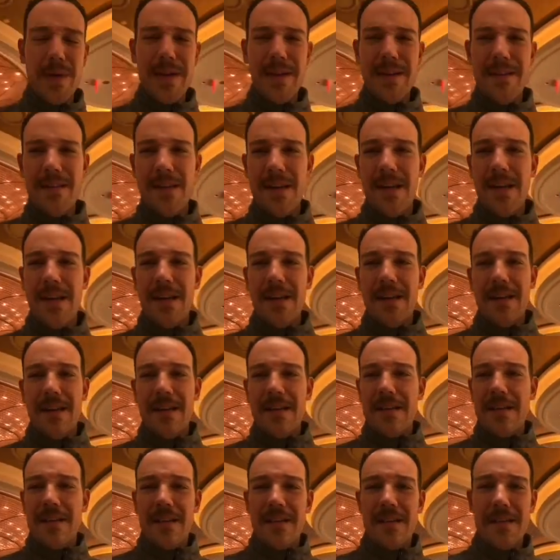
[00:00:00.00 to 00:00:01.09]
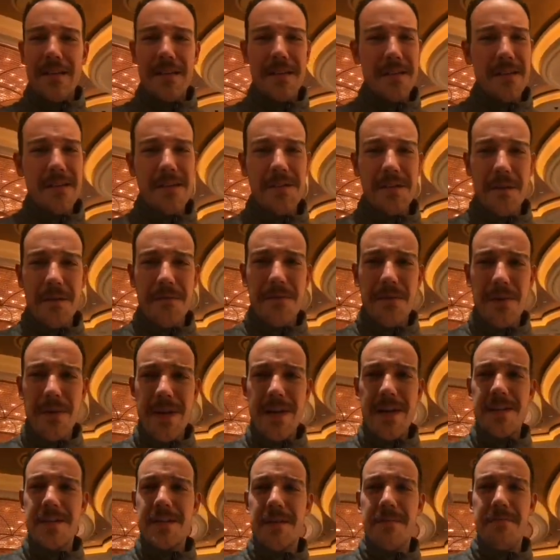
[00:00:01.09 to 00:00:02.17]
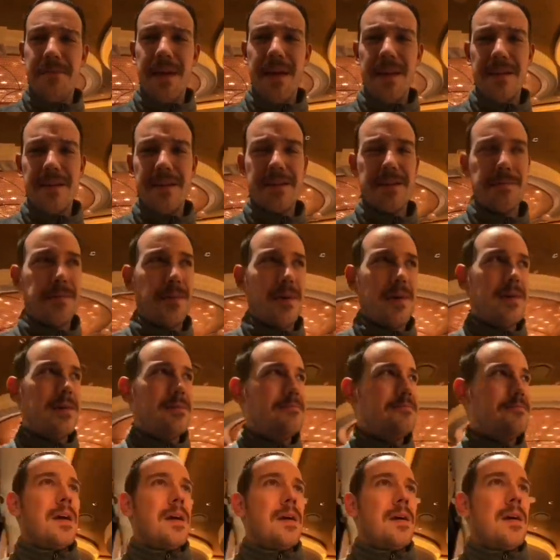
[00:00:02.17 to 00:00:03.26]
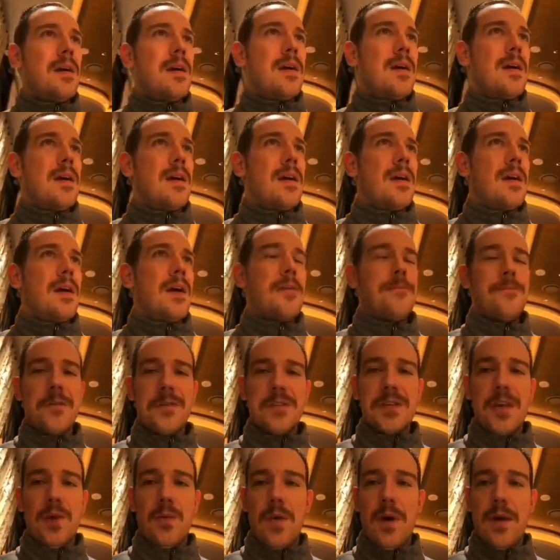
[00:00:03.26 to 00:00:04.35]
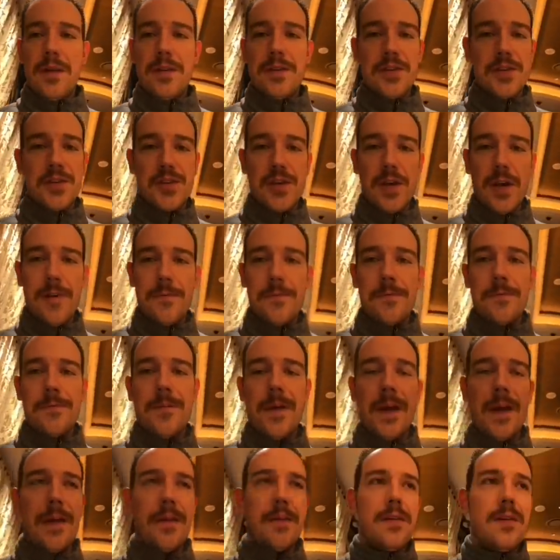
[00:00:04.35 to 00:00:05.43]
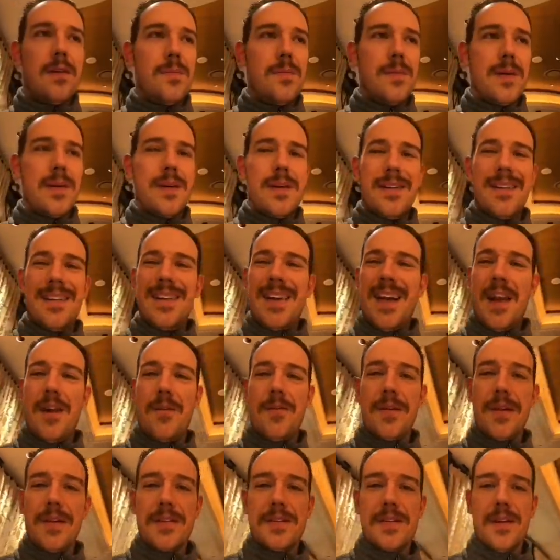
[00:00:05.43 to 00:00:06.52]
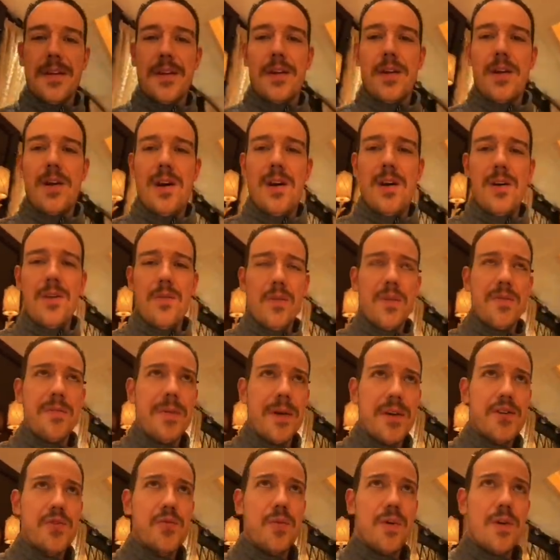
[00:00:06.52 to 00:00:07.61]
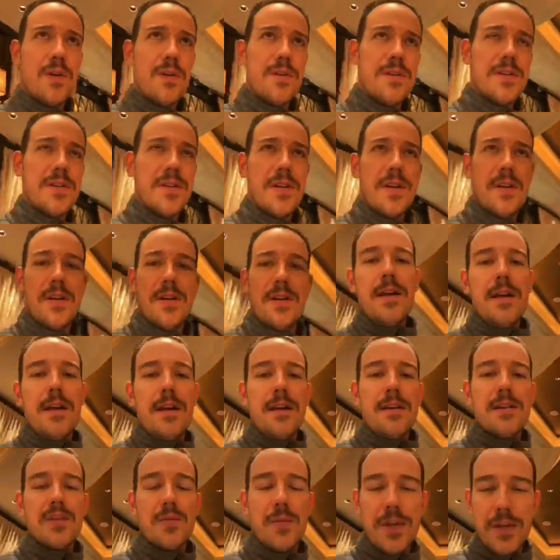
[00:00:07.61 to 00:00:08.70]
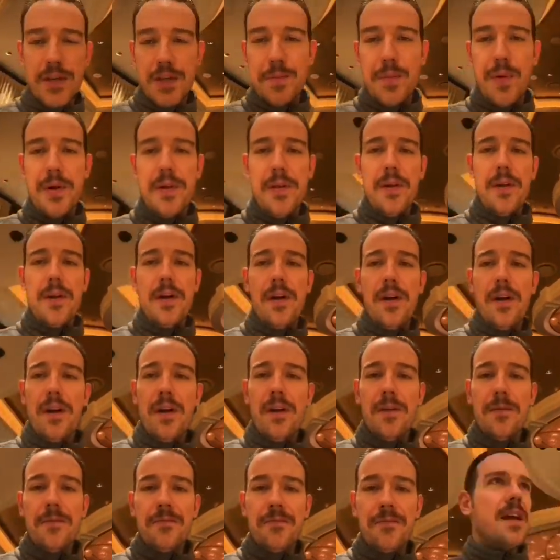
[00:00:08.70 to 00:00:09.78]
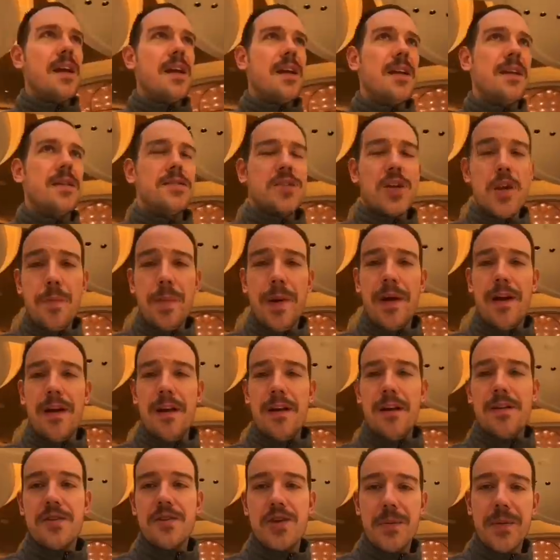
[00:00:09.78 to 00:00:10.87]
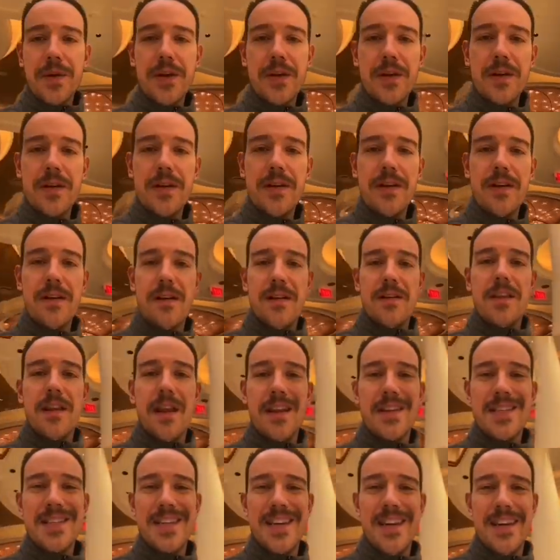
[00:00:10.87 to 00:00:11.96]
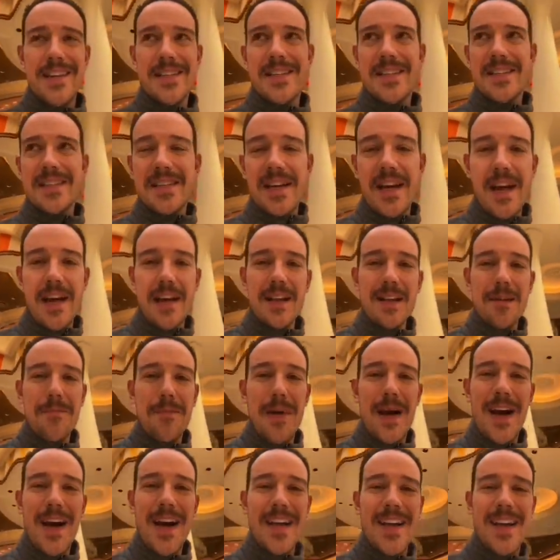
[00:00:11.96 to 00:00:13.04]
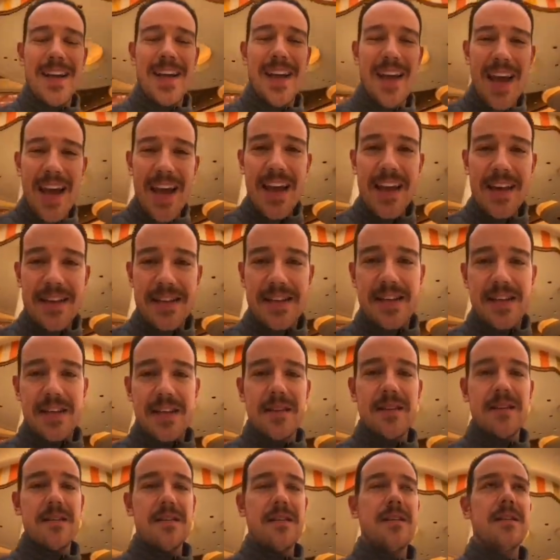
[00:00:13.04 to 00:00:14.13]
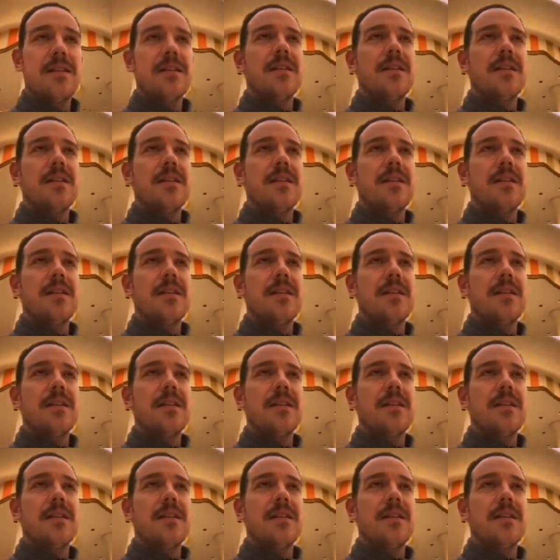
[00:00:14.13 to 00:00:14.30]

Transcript: Queen. These are a few hands that beat us, but at first I wanted to shove for value, but I don't think he's going to call with much worse. So we just put in the call, Two pair should be good here unless he has exactly pocket eights